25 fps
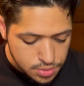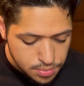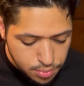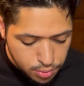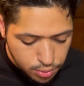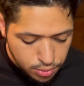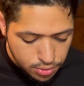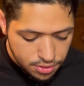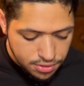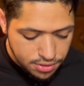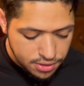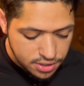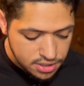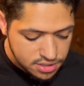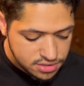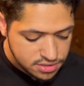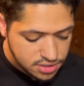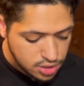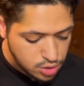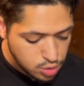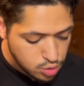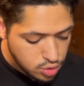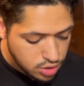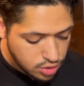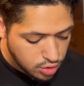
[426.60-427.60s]
important thing is
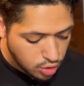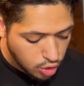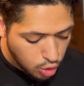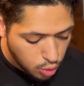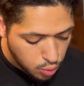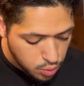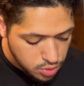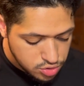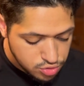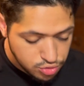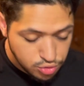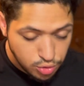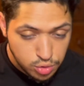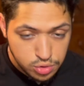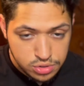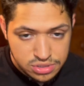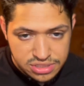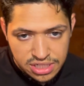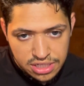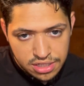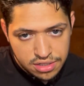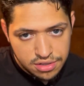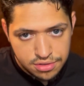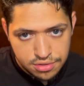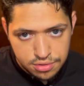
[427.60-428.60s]
that you can always
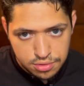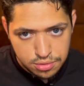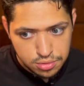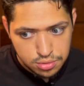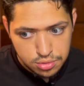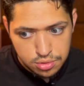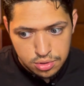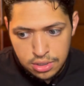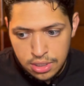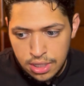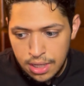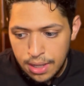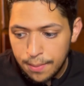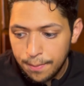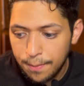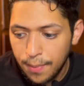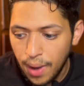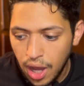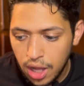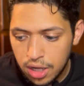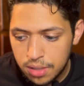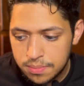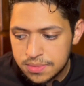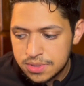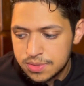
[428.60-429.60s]
rotate through
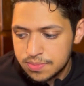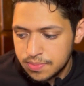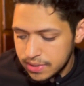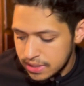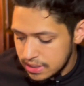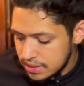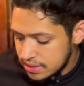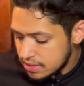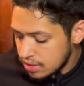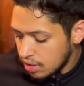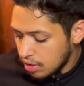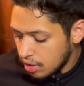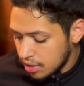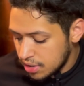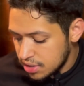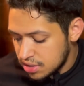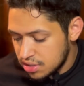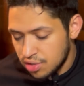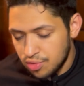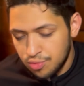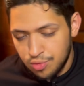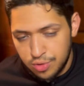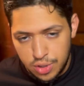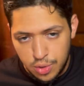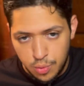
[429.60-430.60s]
bottoms, but it's hard
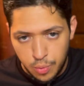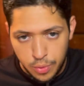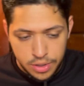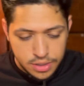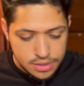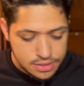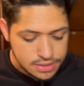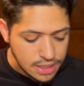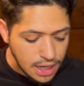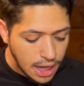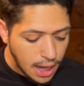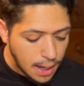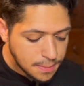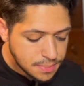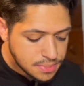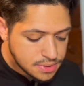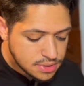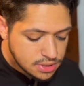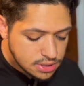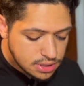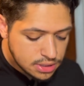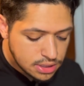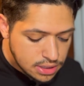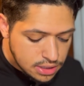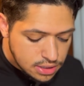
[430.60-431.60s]
to rewear
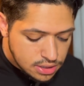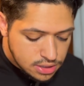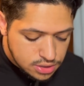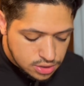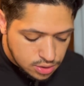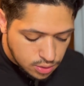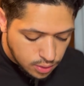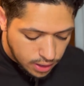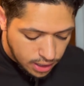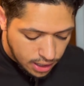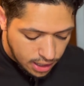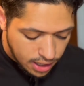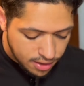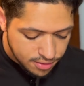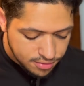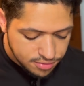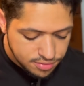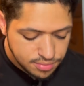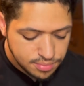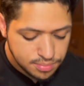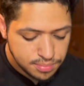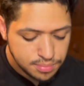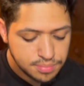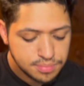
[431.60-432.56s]
tops. So I have,